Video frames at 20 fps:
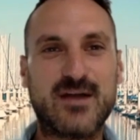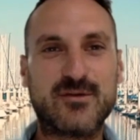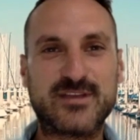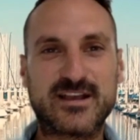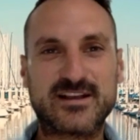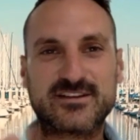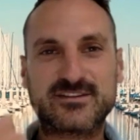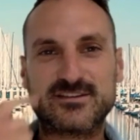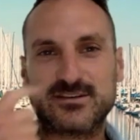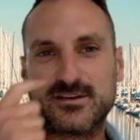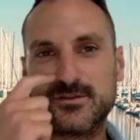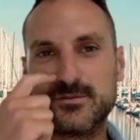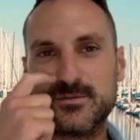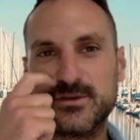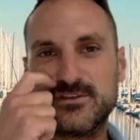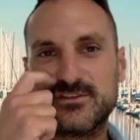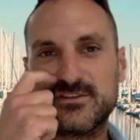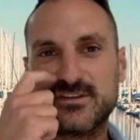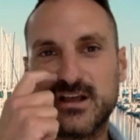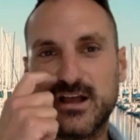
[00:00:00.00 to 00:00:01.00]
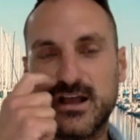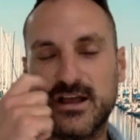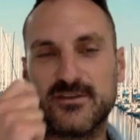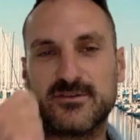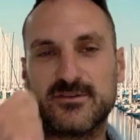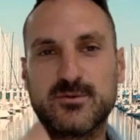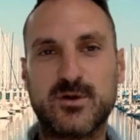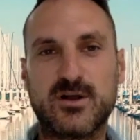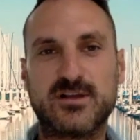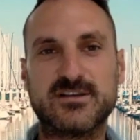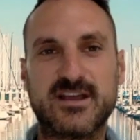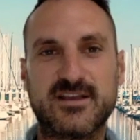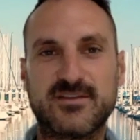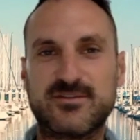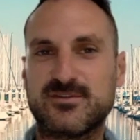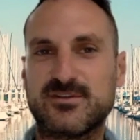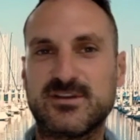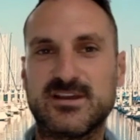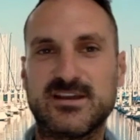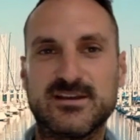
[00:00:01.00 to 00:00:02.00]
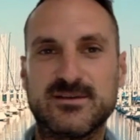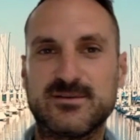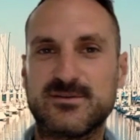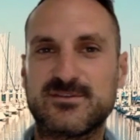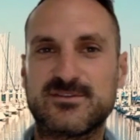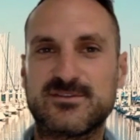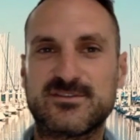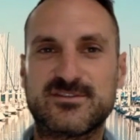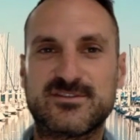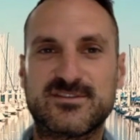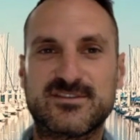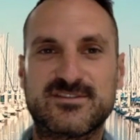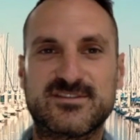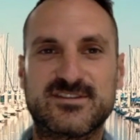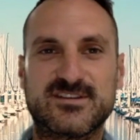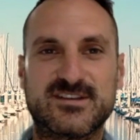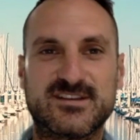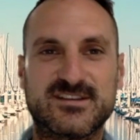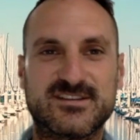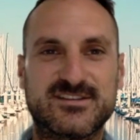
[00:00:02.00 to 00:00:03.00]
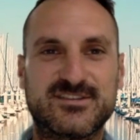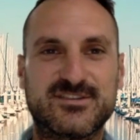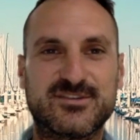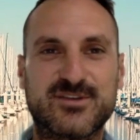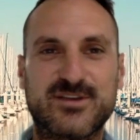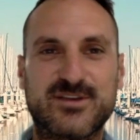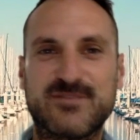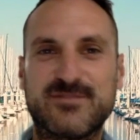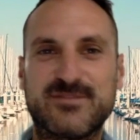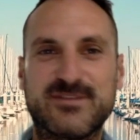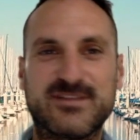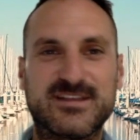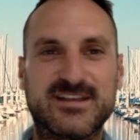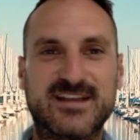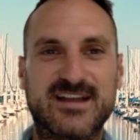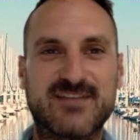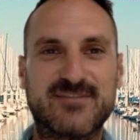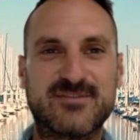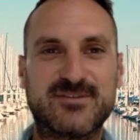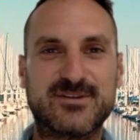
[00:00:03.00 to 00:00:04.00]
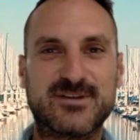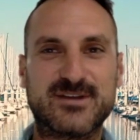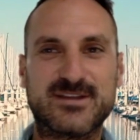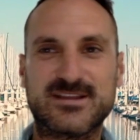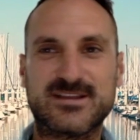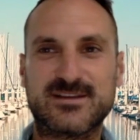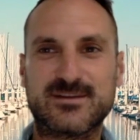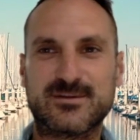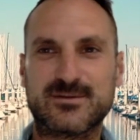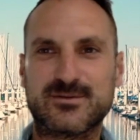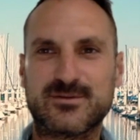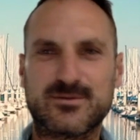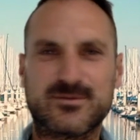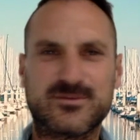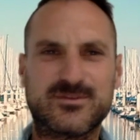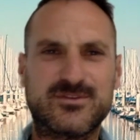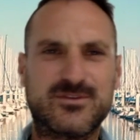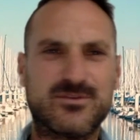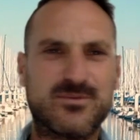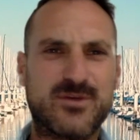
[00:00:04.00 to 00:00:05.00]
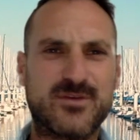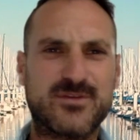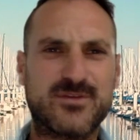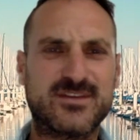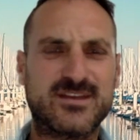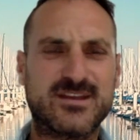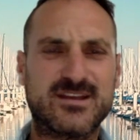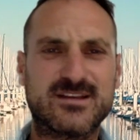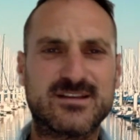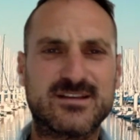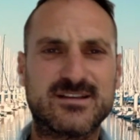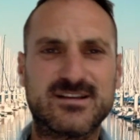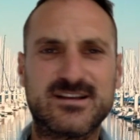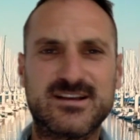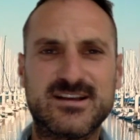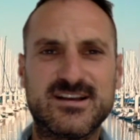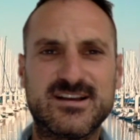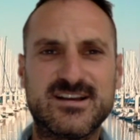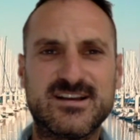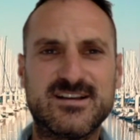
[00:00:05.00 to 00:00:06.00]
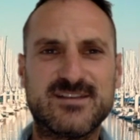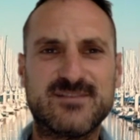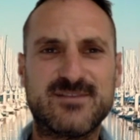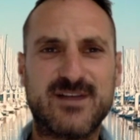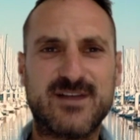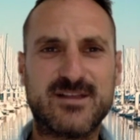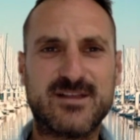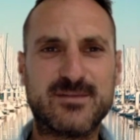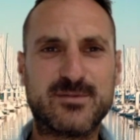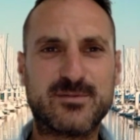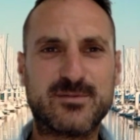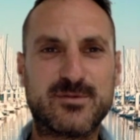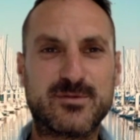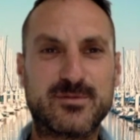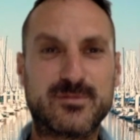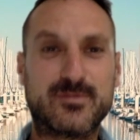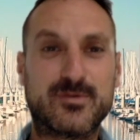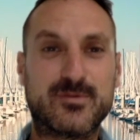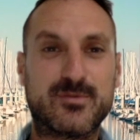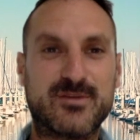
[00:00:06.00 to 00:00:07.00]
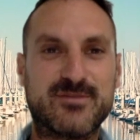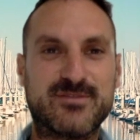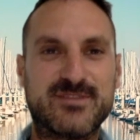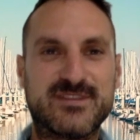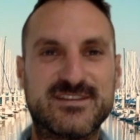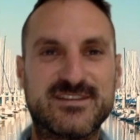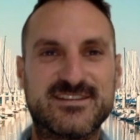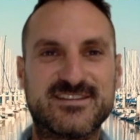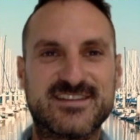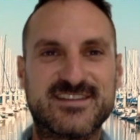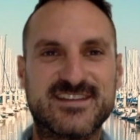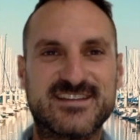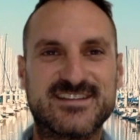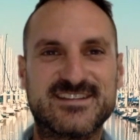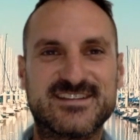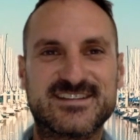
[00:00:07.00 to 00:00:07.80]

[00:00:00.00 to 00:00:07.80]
I was actually on the beach as well yesterday. It was just such a great feeling after, I think it was almost 2 months that I finally put my feet in the sand.